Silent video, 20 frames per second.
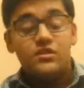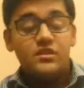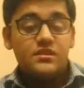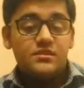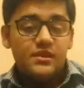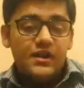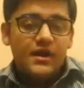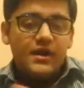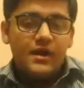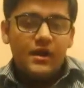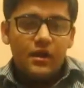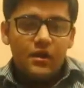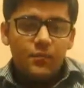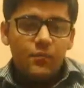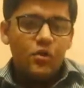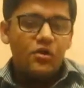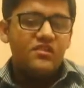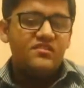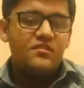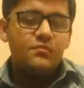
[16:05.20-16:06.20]
On the other hand,
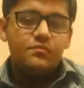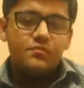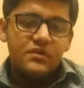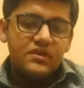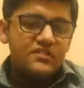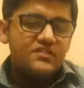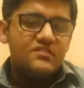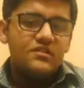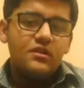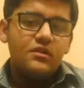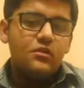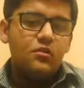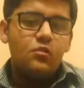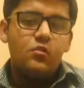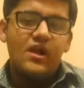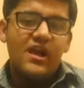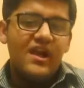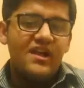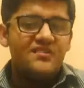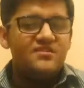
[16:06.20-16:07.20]
an entrepreneur is a
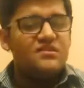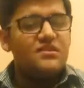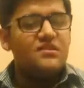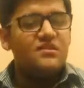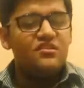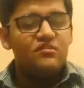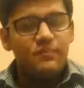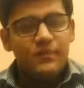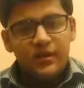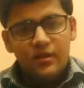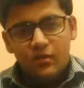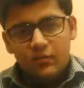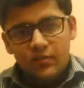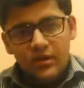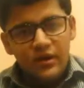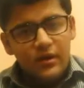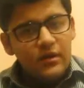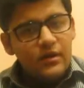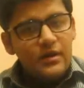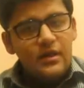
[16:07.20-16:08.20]
person who has the risk
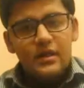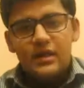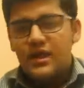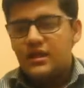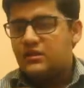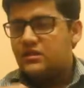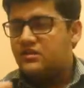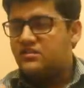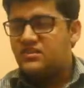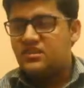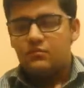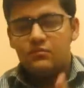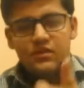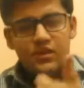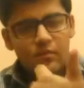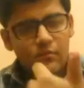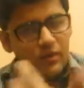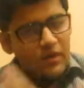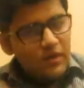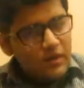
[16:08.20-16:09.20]
bearing ability and the
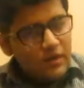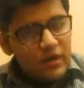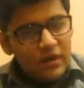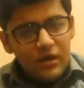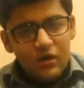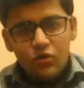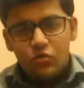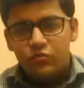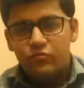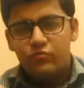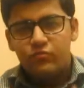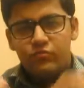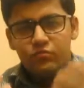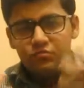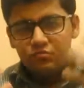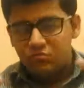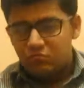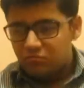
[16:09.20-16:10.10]
decision making ability to